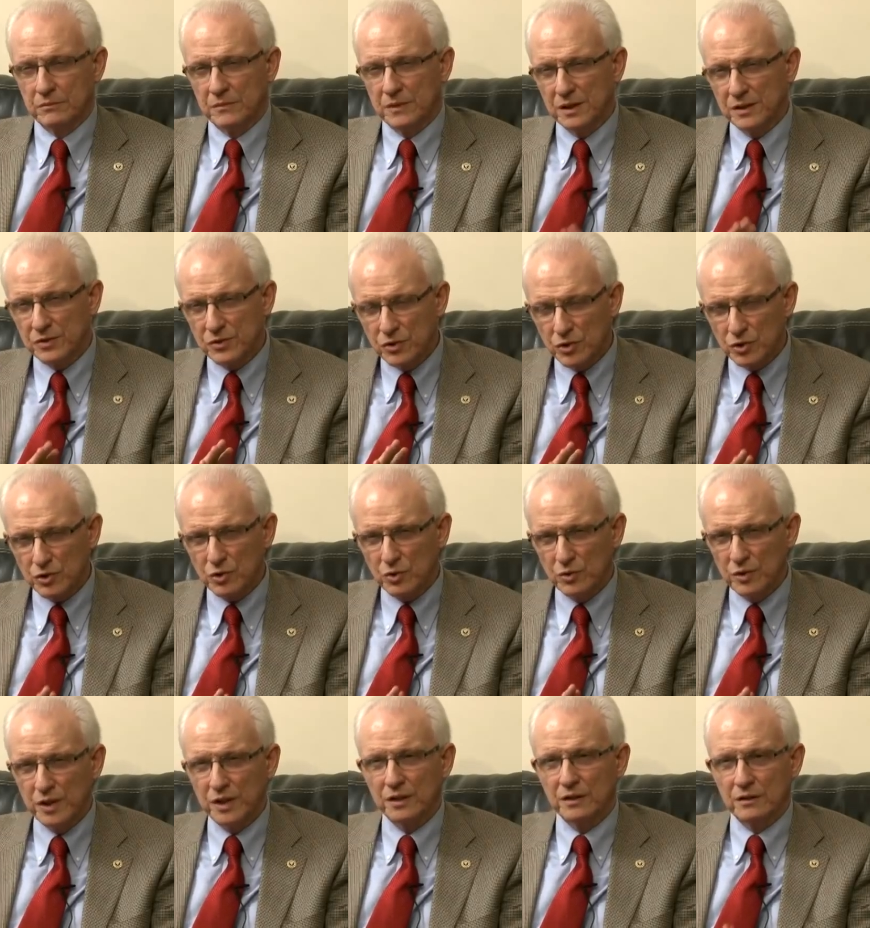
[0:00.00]
it's not
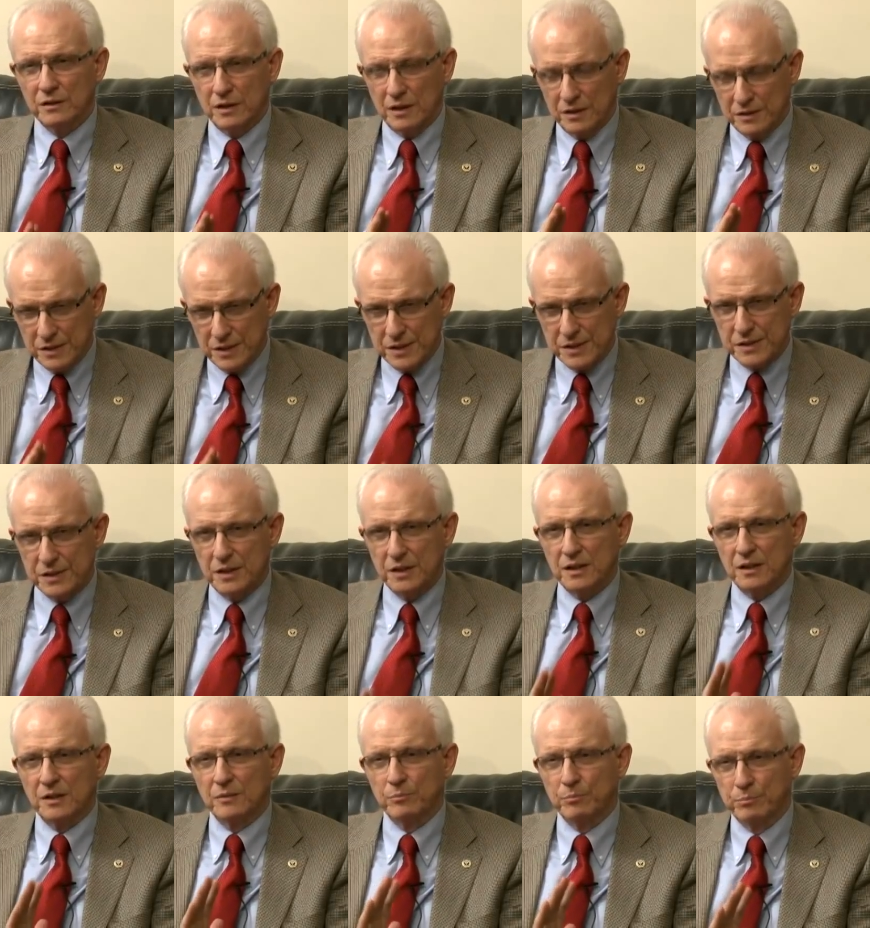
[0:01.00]
only, as I
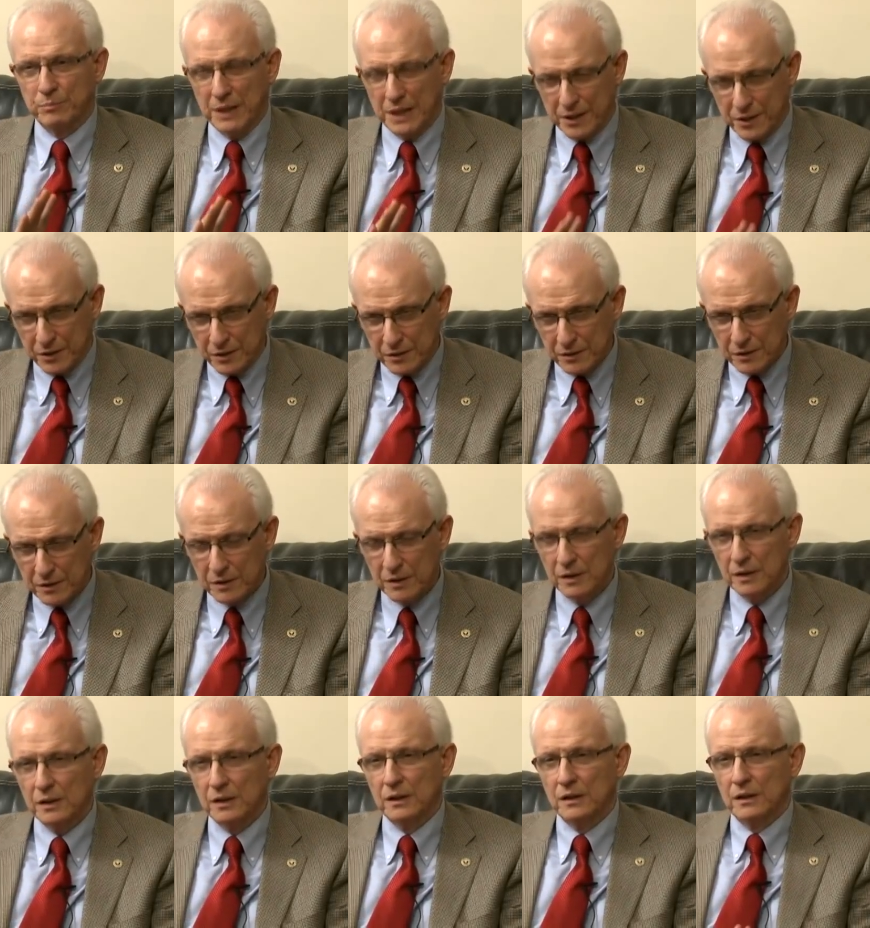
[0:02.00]
said, a backyard,
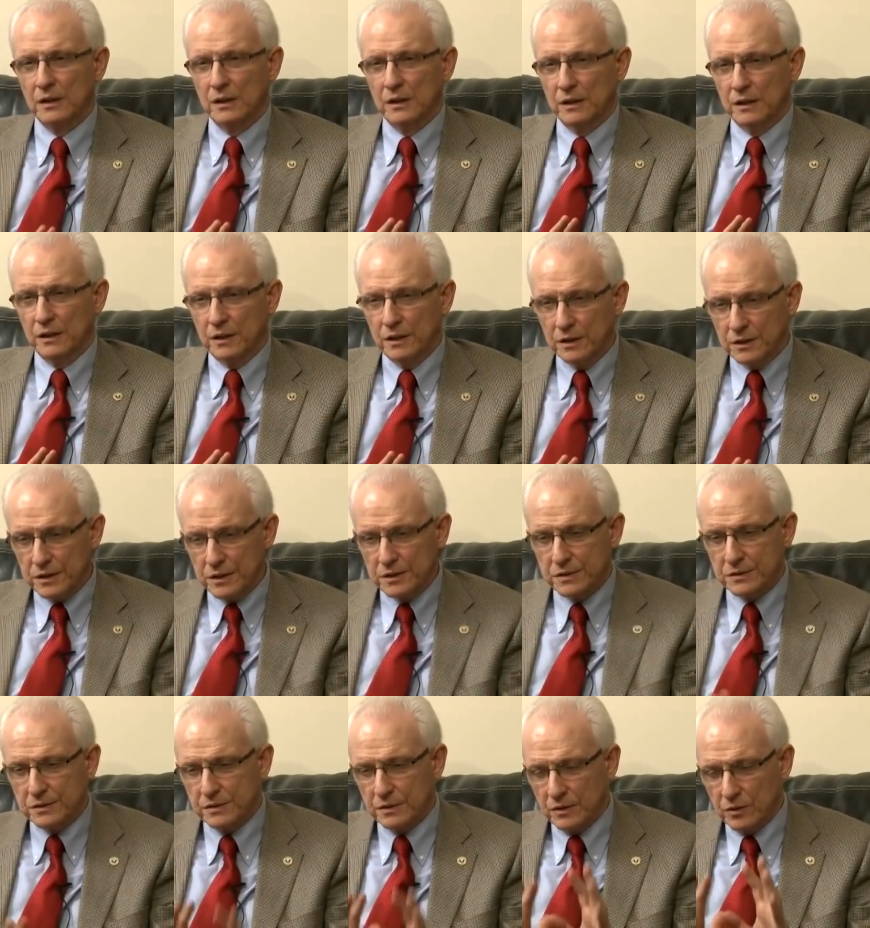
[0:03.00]
it
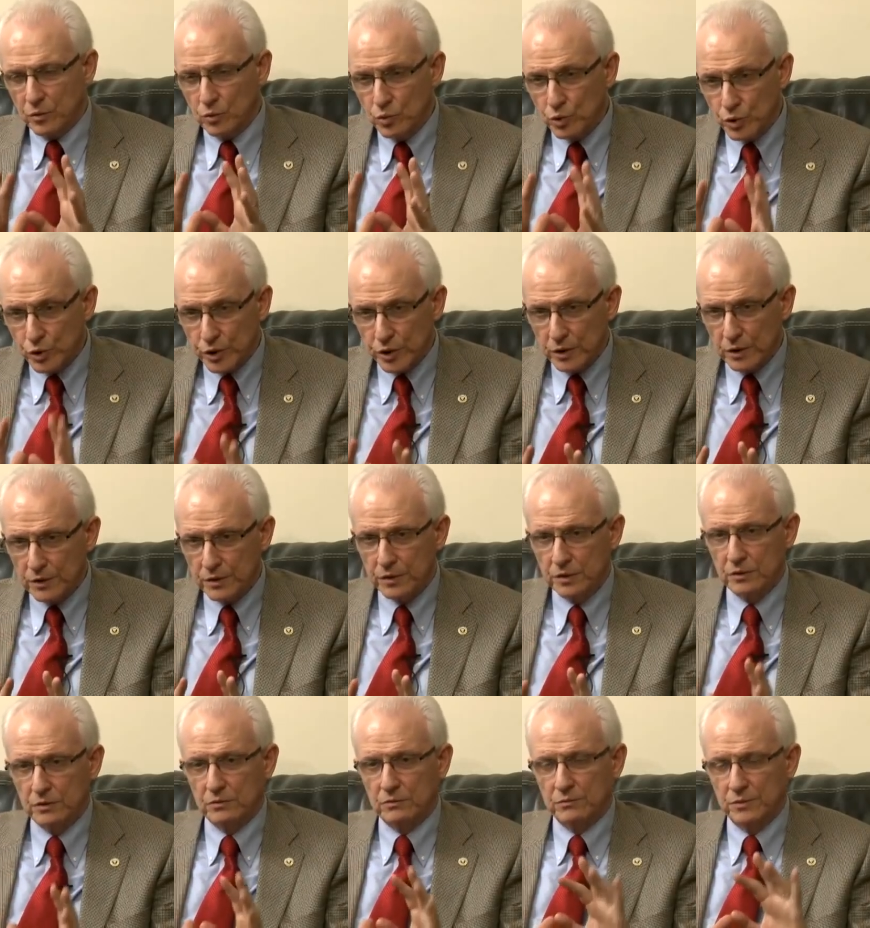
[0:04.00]
is a world
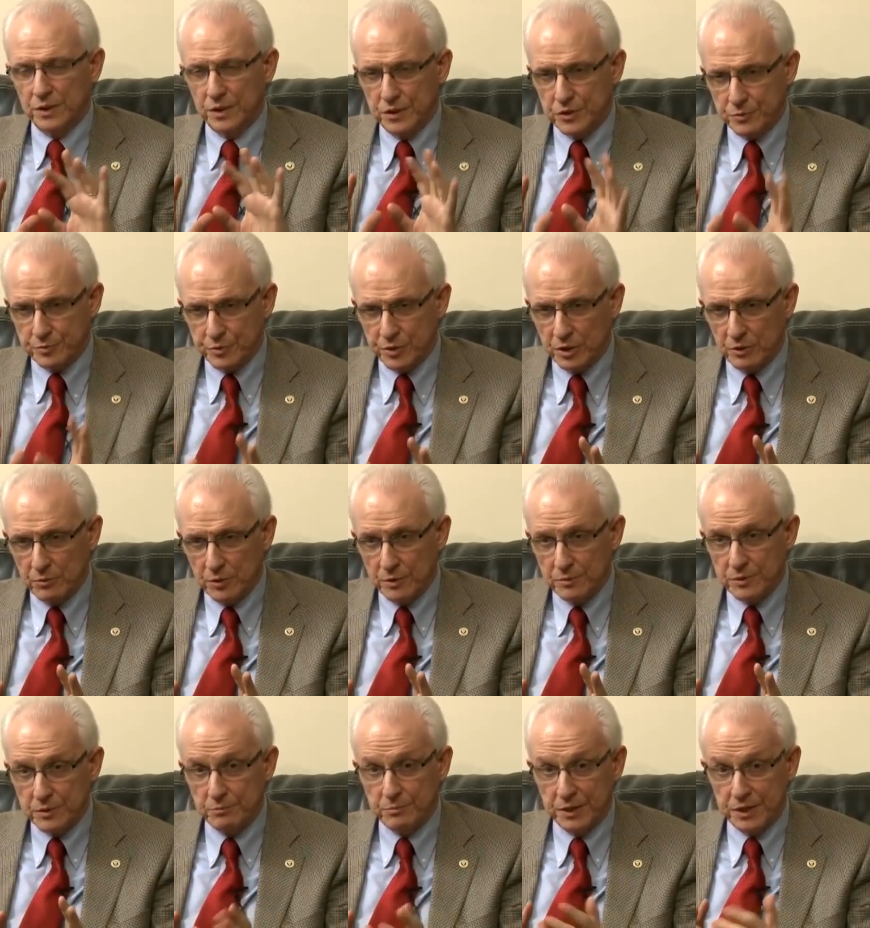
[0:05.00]
with its
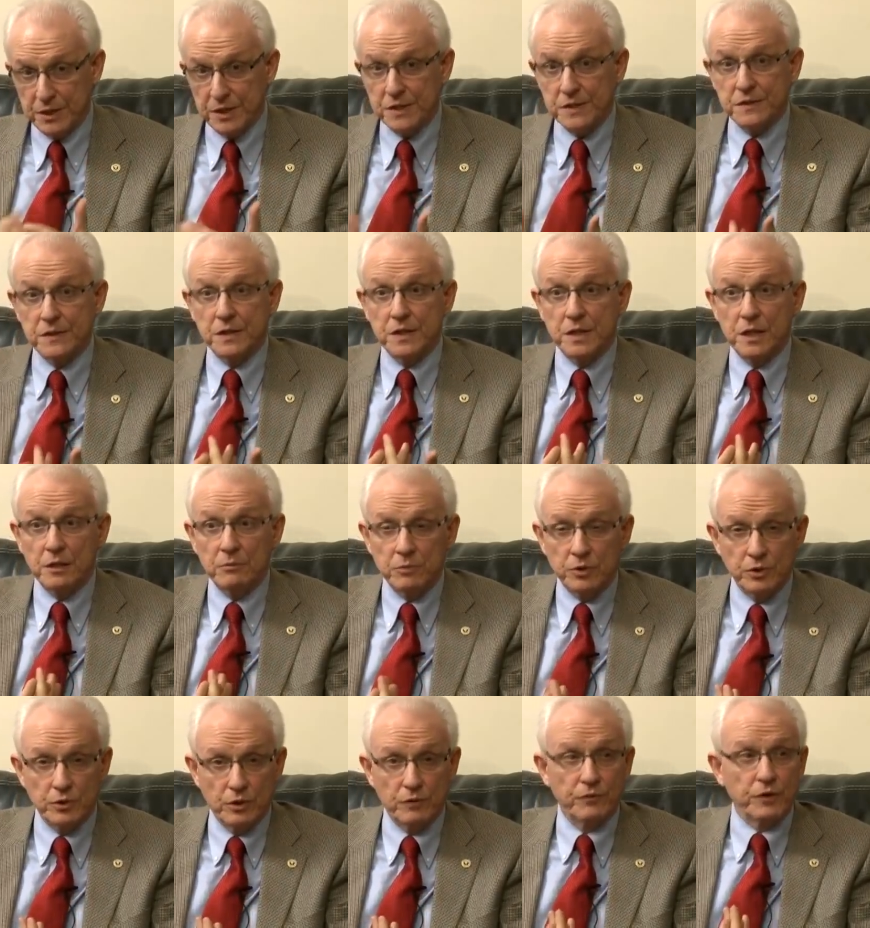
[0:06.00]
problems, but is the
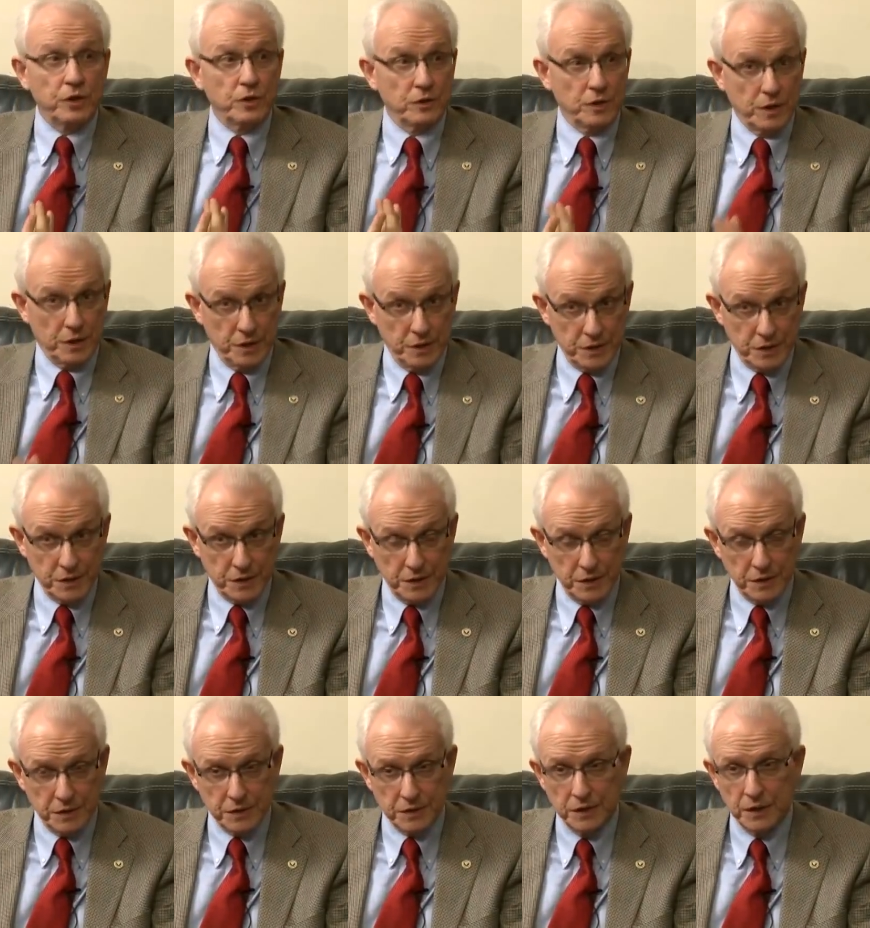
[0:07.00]
neighbor of the United
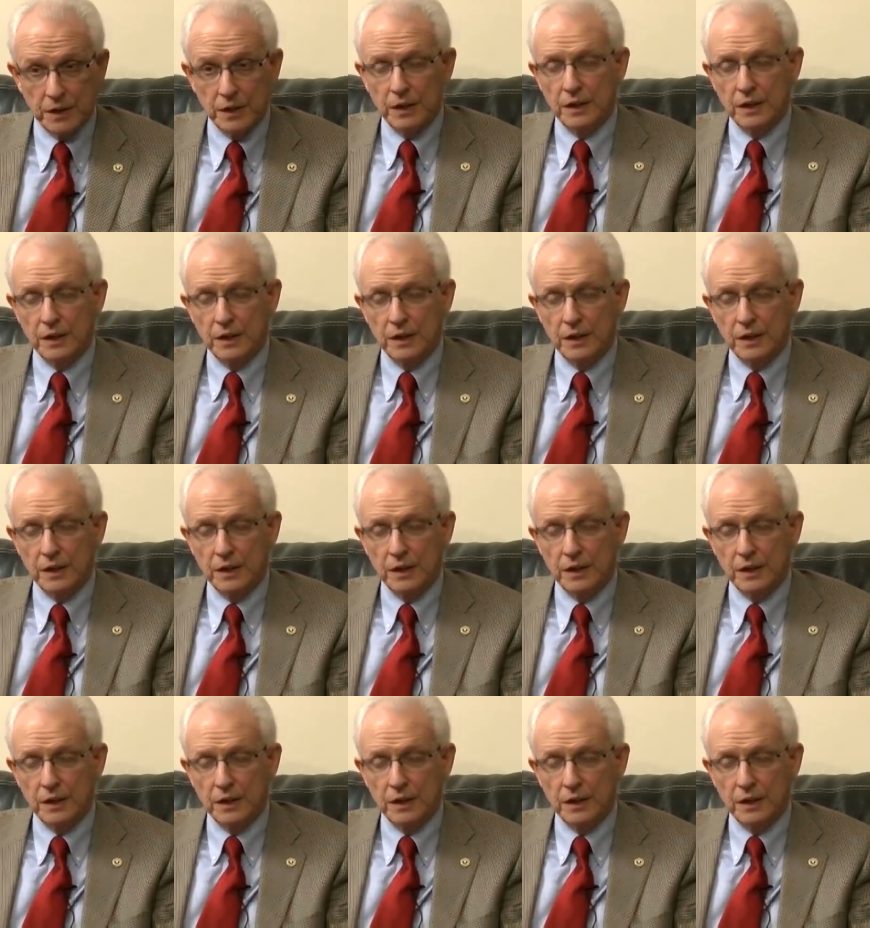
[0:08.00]
States.